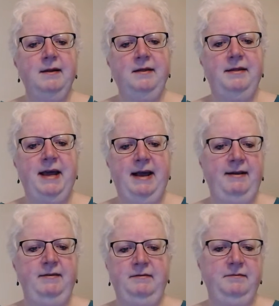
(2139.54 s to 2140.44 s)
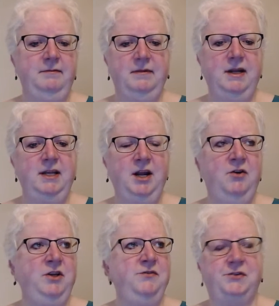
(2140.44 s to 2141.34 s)
then, you know,
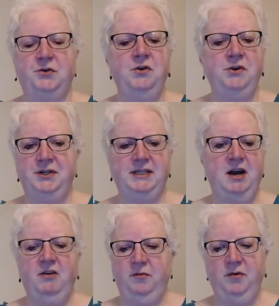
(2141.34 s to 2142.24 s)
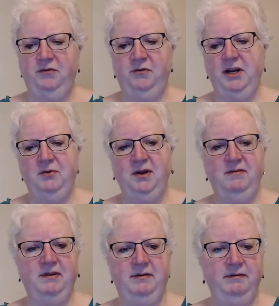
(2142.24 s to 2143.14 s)
you've screwed yourself before you
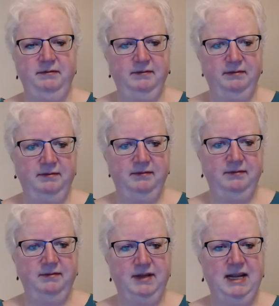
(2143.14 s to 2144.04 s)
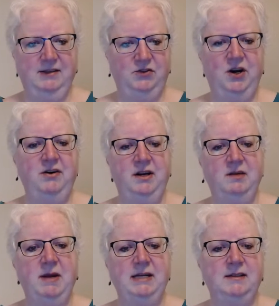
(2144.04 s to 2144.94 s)
even get
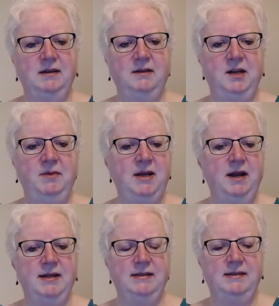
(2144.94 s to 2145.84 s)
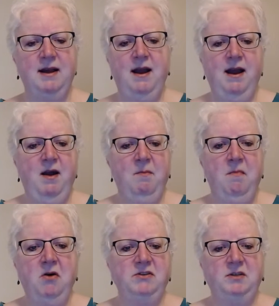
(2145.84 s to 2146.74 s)
started, basically, because
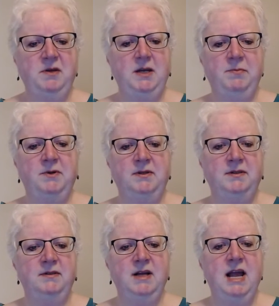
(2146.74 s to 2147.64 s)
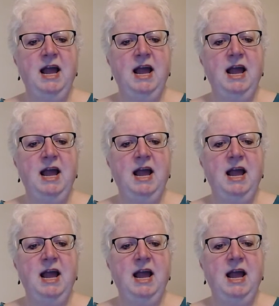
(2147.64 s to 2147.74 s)
most people